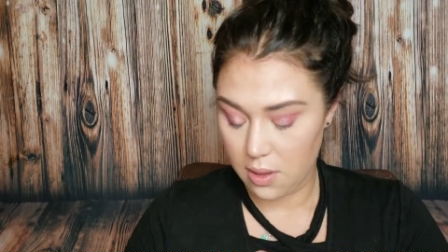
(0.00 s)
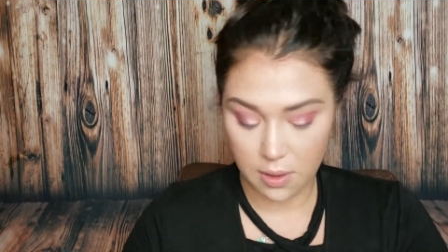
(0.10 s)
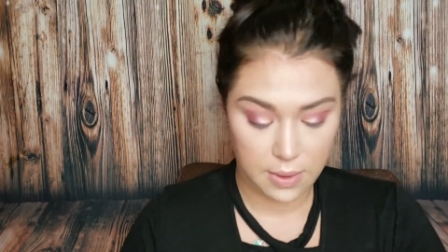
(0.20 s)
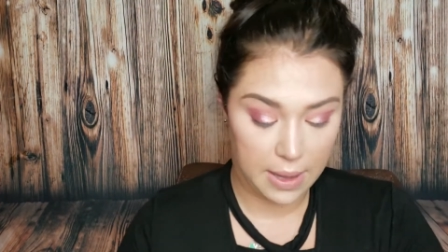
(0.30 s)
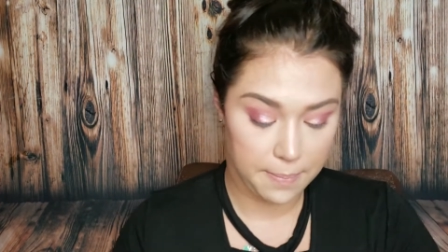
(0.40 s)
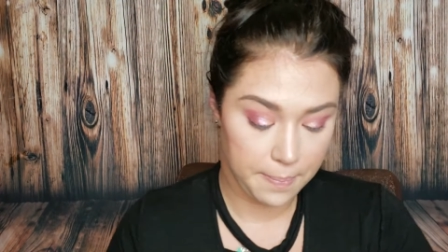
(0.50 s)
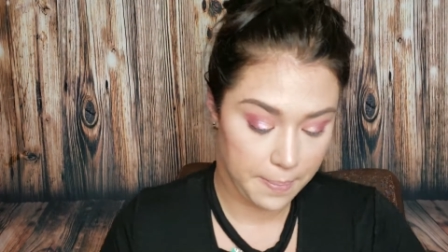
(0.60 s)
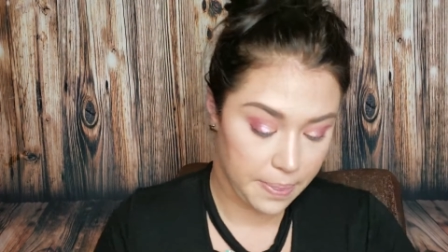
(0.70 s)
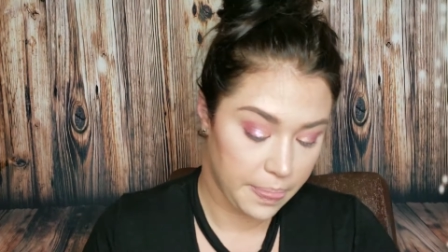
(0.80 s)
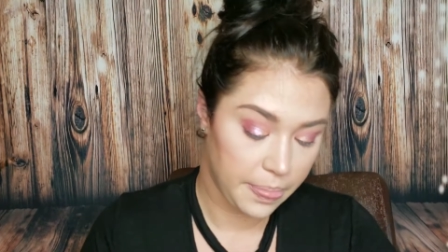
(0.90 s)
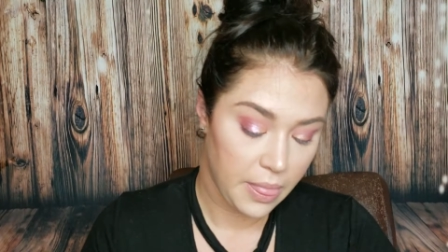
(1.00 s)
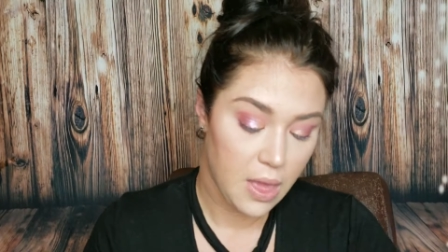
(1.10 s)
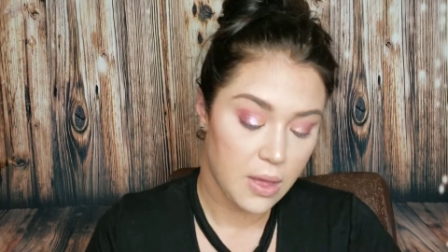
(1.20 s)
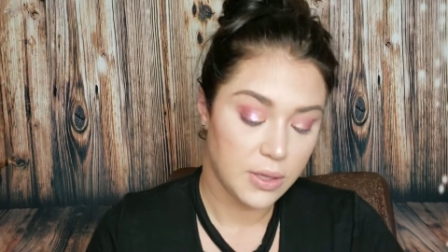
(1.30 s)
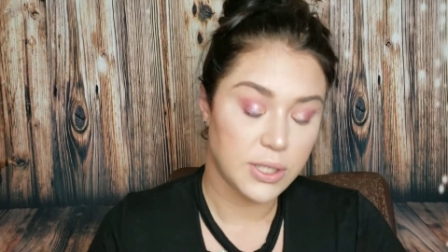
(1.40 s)
Okay,
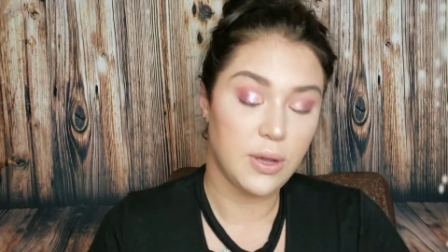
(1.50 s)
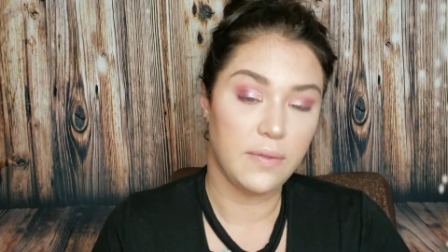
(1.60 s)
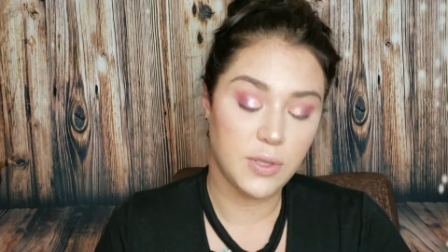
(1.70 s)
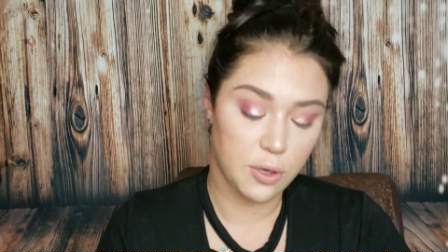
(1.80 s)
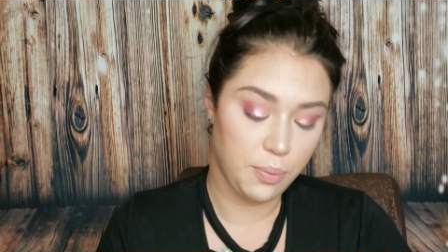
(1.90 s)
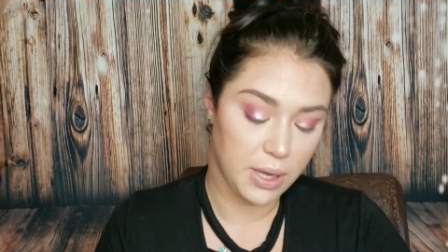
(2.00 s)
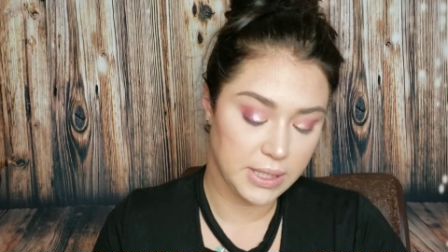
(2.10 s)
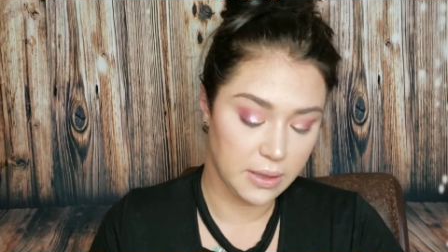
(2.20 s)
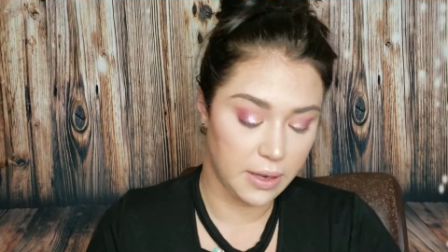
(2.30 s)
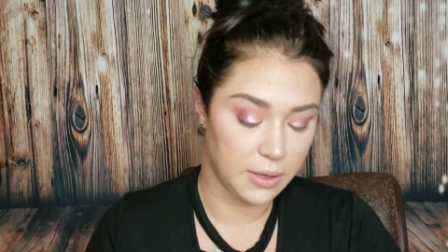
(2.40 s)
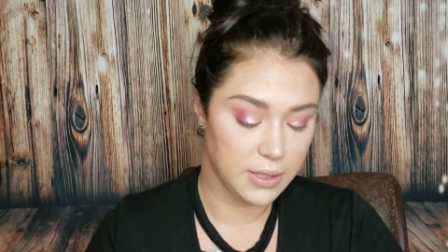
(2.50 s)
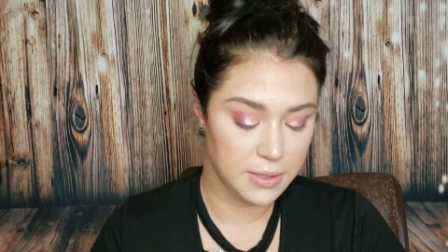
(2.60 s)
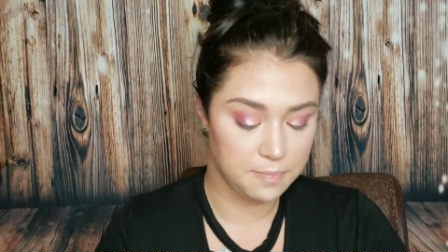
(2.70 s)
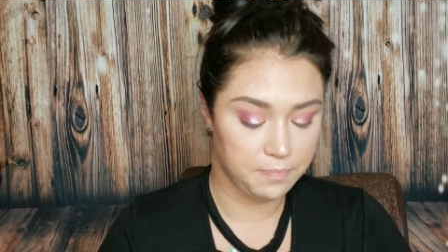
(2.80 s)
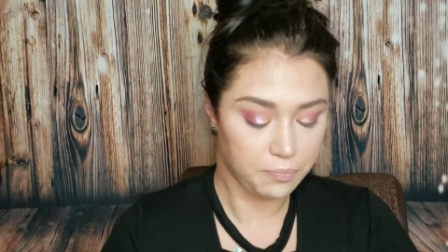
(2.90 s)
so I have two pressed
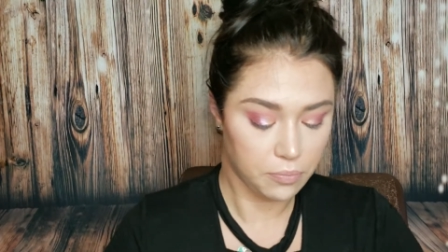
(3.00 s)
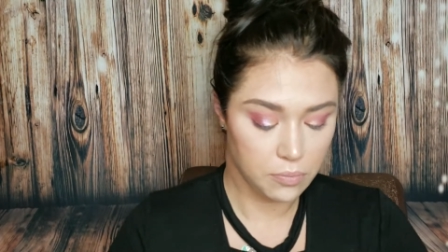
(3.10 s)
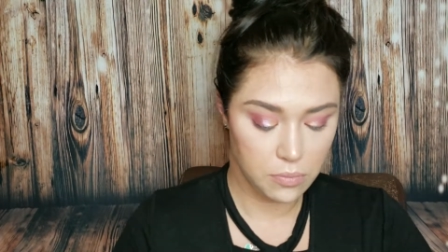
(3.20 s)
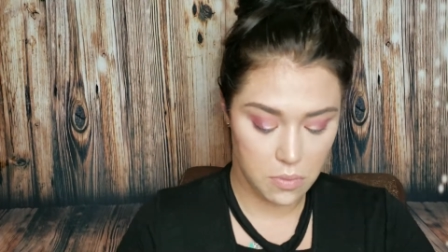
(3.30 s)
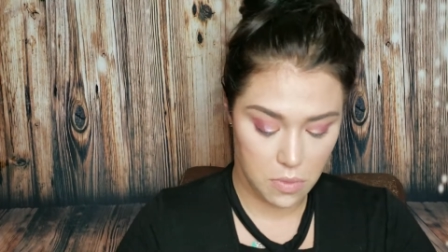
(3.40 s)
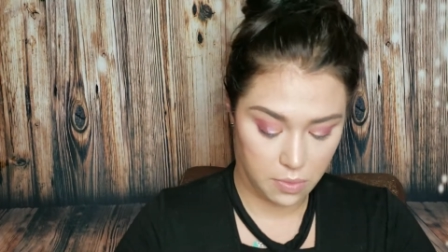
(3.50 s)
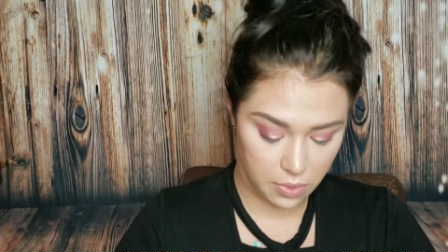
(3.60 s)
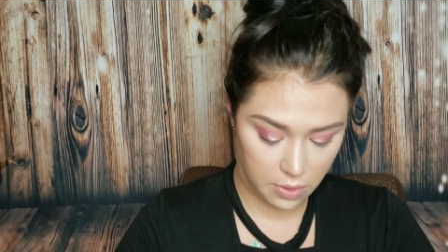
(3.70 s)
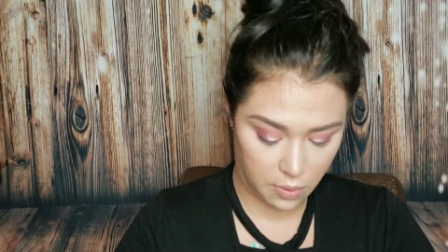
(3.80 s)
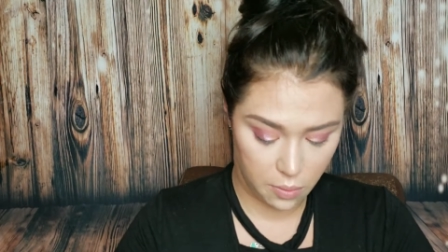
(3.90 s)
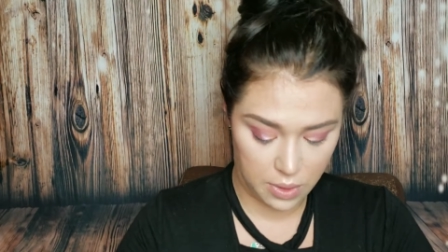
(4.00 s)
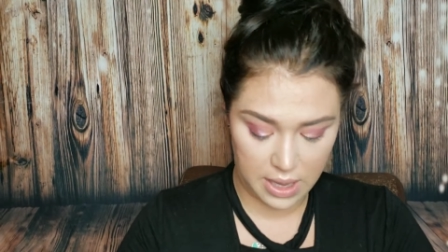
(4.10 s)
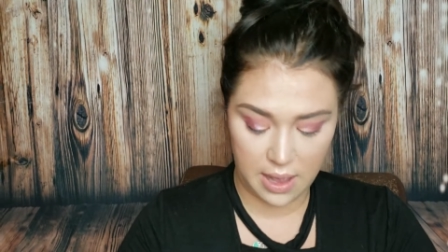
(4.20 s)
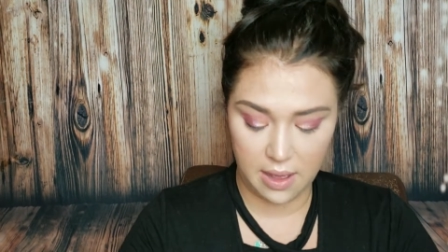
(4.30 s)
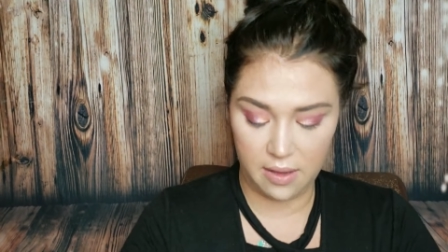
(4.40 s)
glitters. We
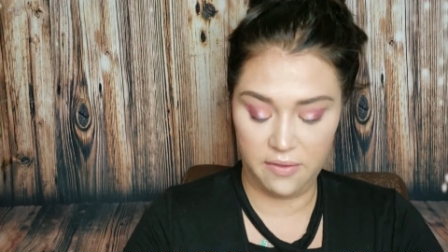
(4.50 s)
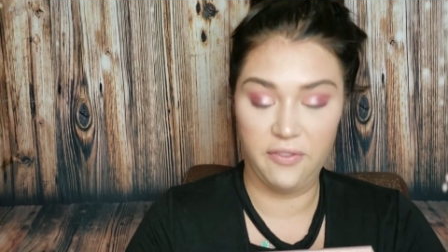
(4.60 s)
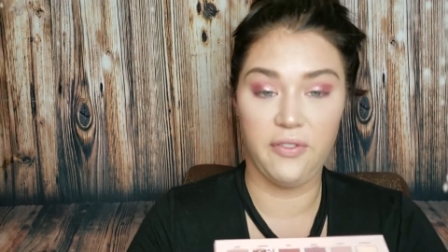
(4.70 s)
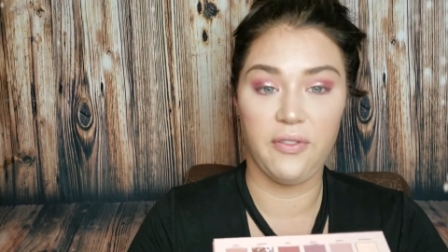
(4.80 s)
have